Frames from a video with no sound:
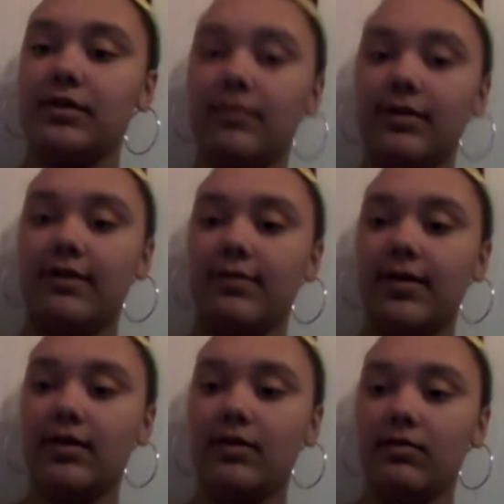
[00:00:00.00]
Leave me
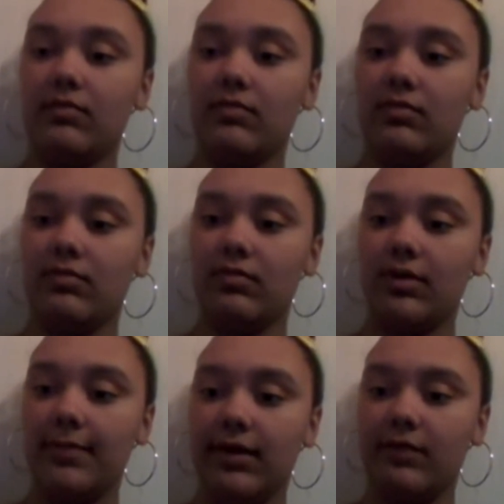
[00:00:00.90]
alone. Let
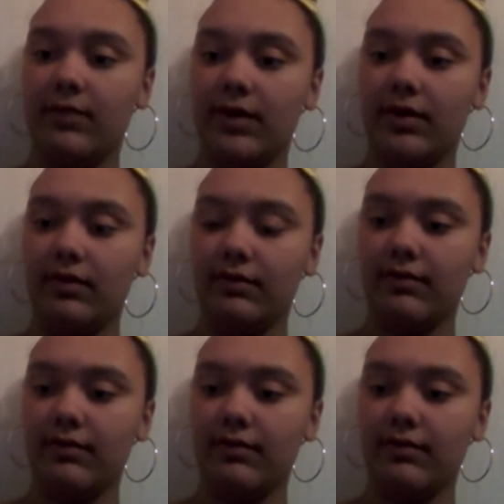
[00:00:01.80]
me live my life.